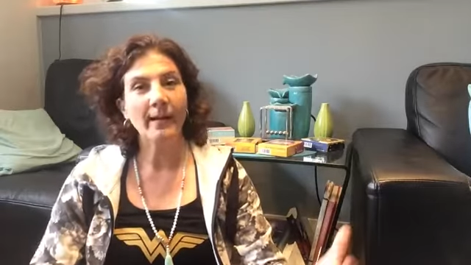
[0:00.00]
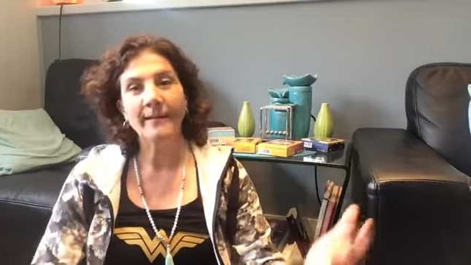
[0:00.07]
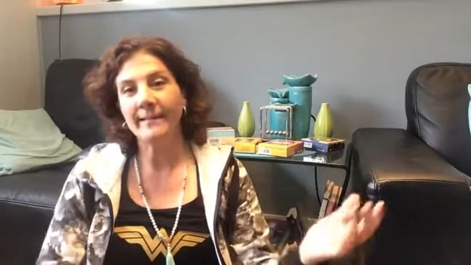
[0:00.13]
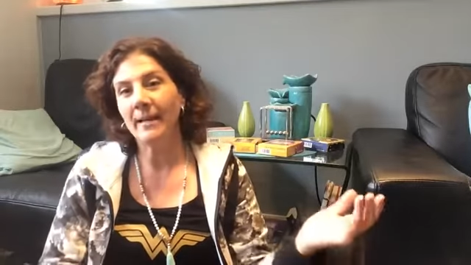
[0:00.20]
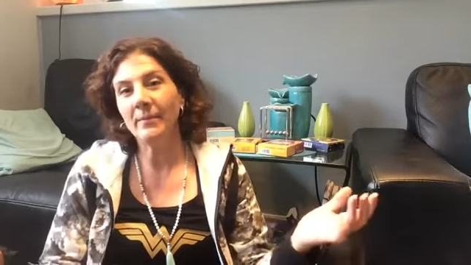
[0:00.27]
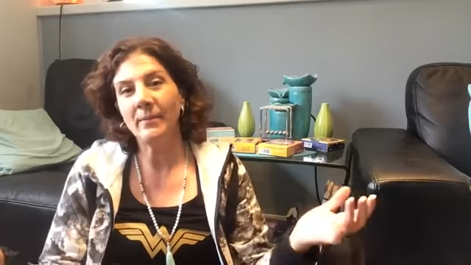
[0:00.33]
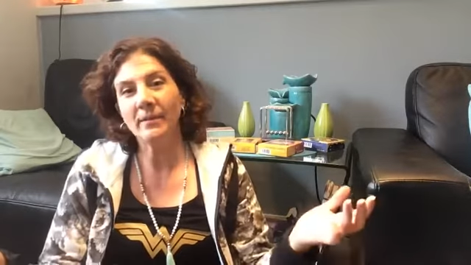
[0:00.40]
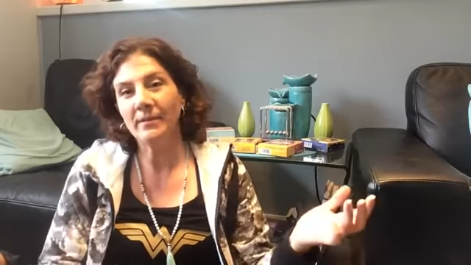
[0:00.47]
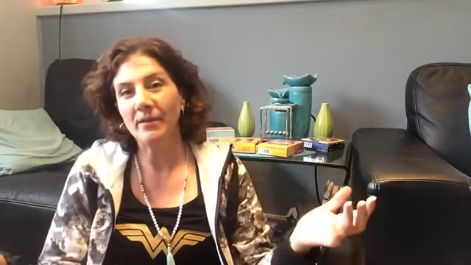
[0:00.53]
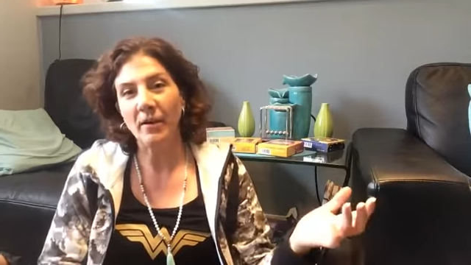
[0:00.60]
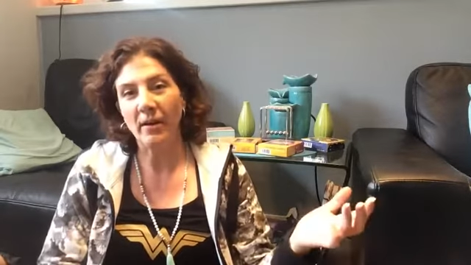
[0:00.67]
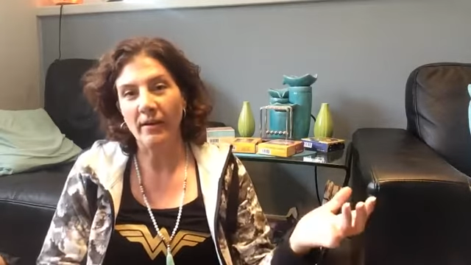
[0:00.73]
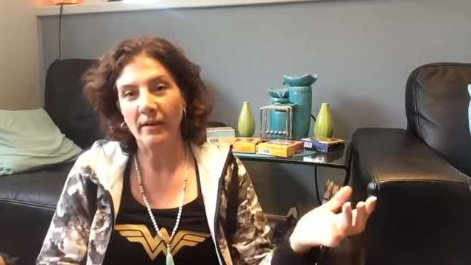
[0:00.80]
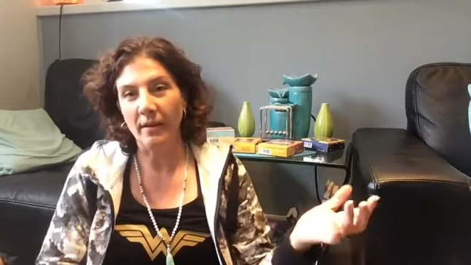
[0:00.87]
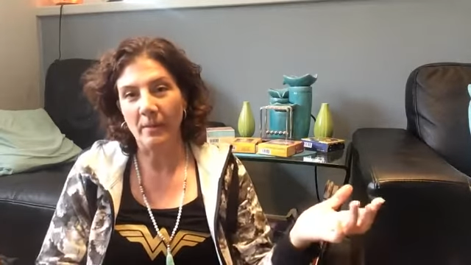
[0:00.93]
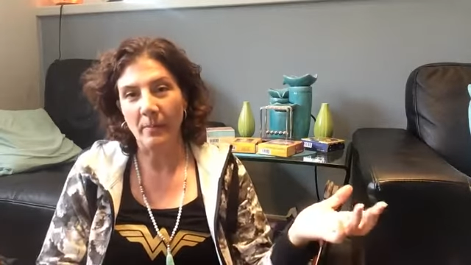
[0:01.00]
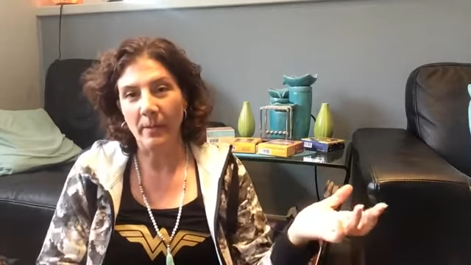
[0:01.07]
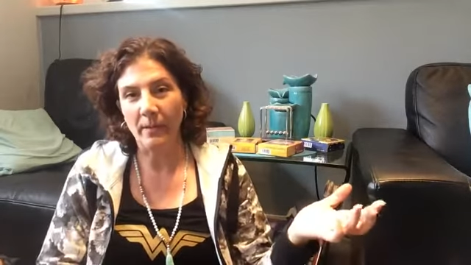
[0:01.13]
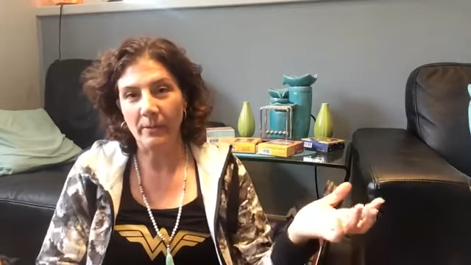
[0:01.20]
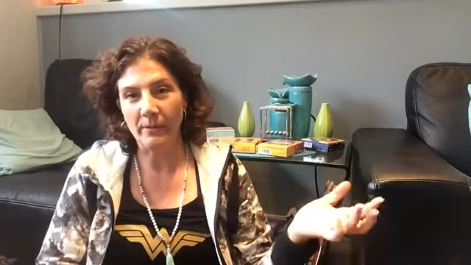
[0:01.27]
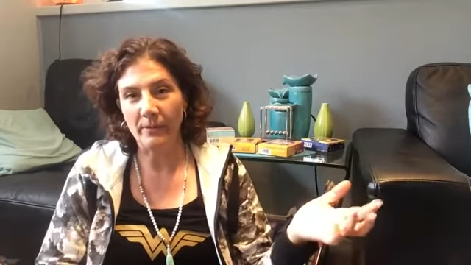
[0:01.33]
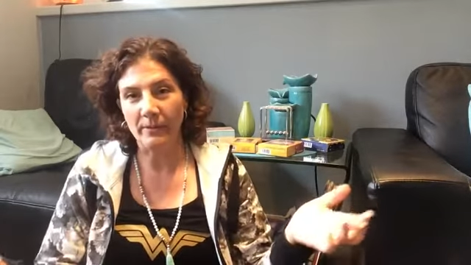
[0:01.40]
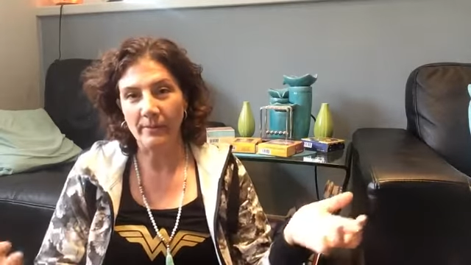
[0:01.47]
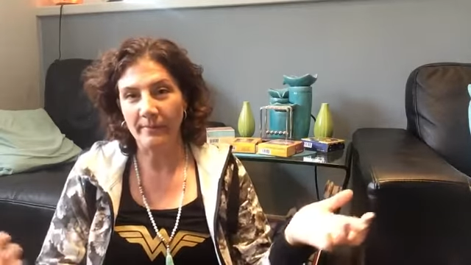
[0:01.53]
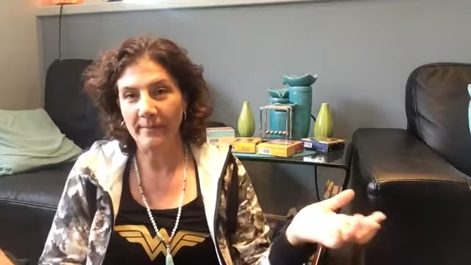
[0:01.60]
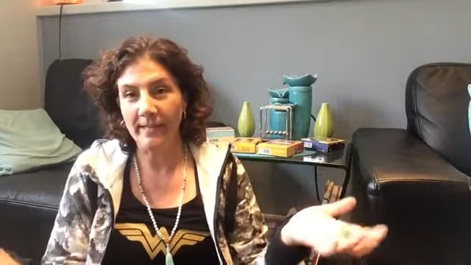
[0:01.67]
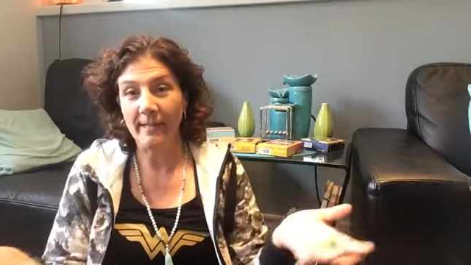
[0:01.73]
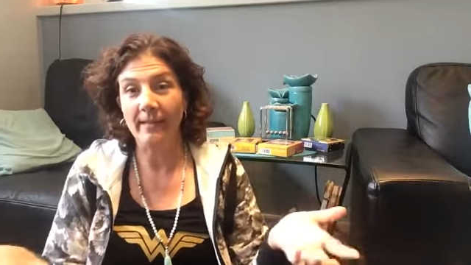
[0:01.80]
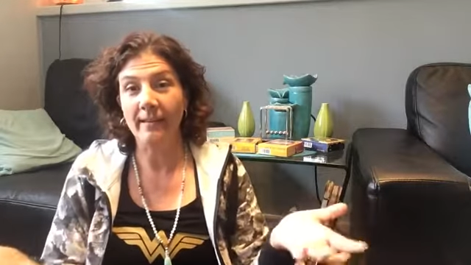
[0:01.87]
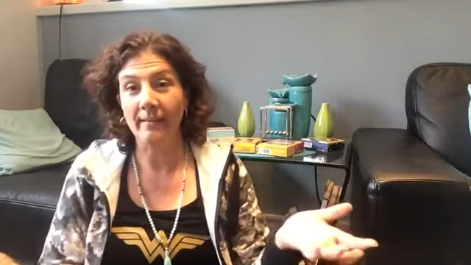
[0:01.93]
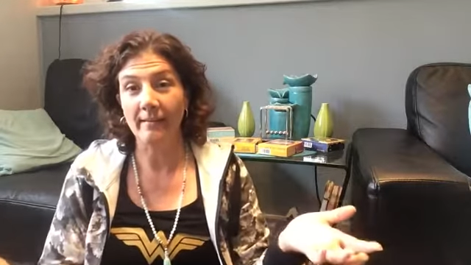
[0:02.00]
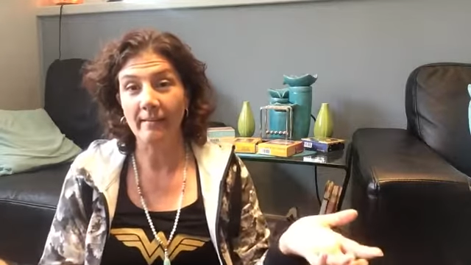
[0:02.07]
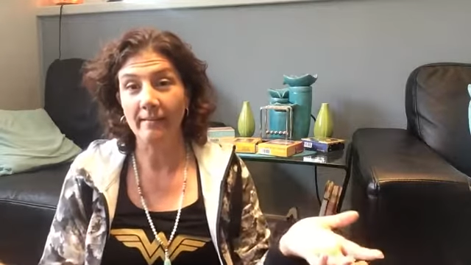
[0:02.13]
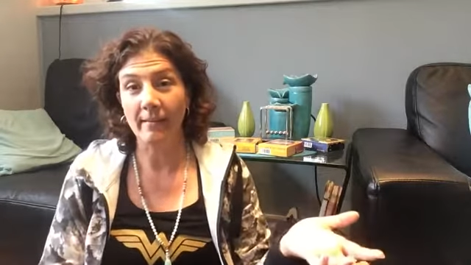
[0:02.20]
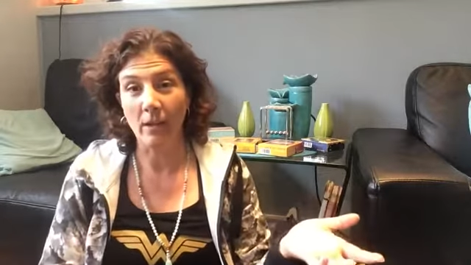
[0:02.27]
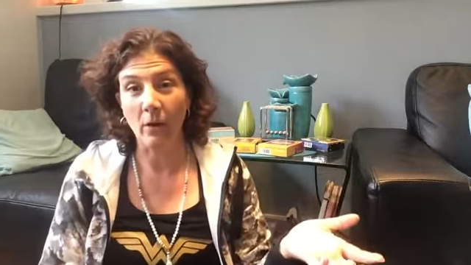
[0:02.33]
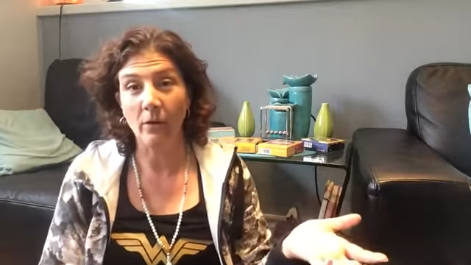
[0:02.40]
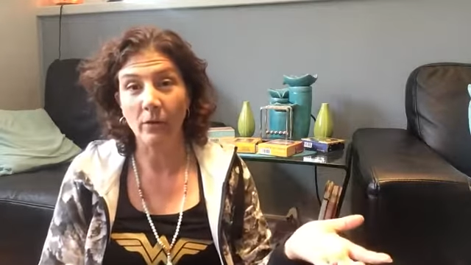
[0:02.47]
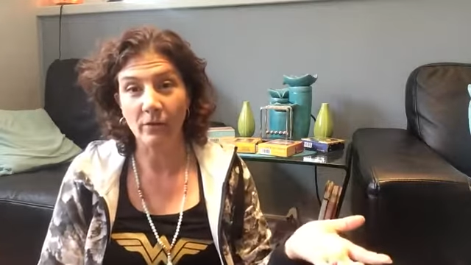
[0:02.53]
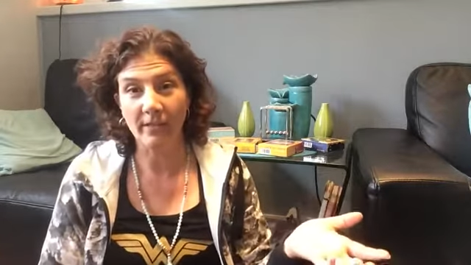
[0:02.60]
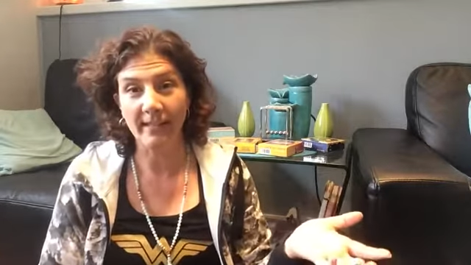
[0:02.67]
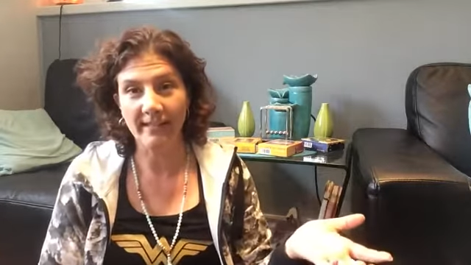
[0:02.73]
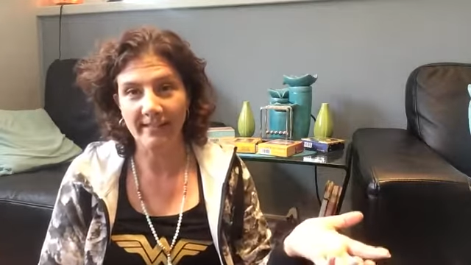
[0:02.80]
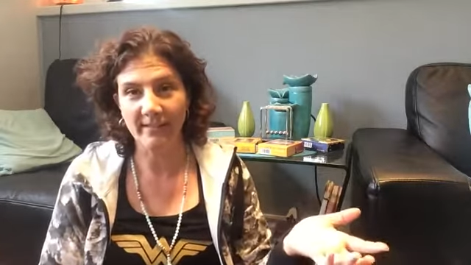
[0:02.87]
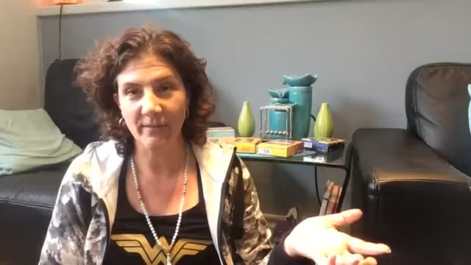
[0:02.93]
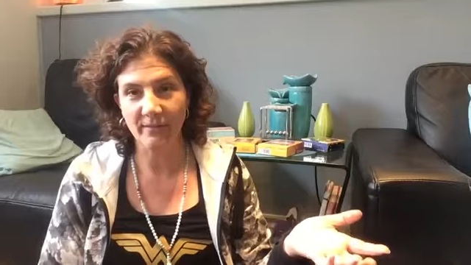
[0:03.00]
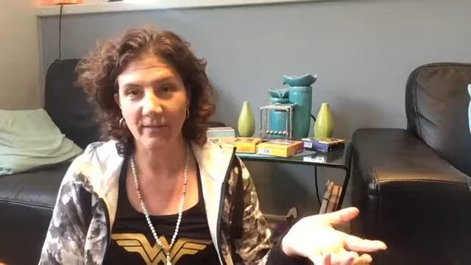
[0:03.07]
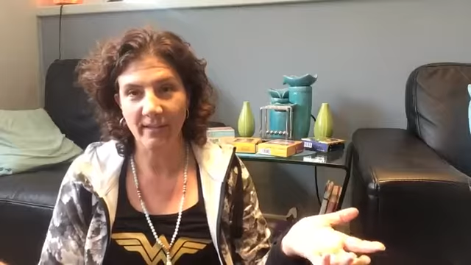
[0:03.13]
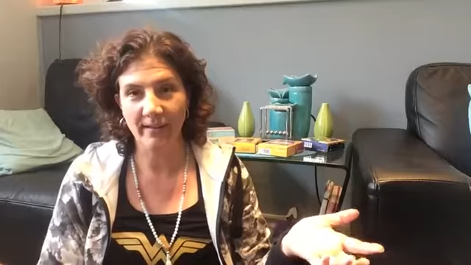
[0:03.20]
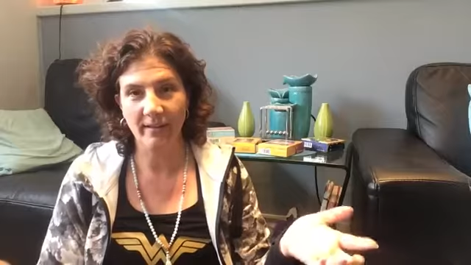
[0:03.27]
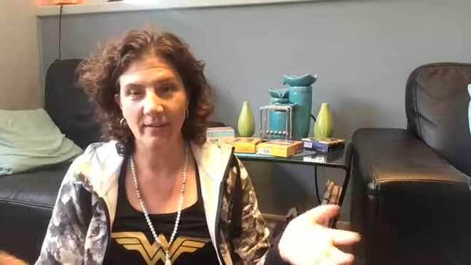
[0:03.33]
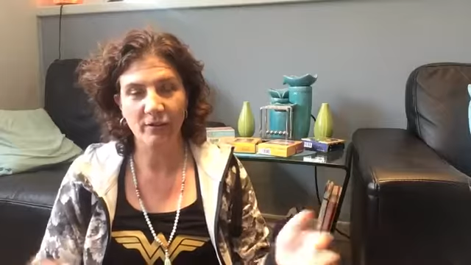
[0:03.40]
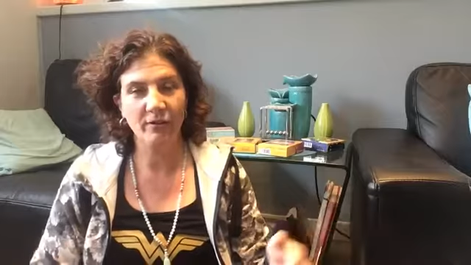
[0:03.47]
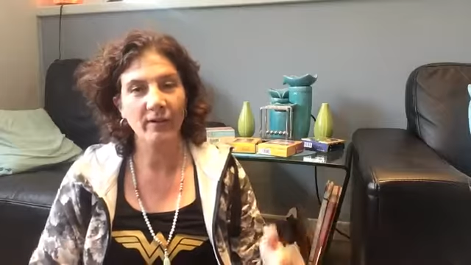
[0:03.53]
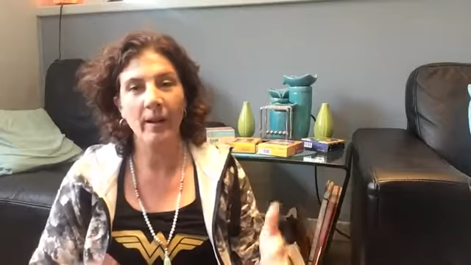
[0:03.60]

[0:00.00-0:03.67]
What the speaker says: I guess I'm going to talk about taking younger kids on vacation.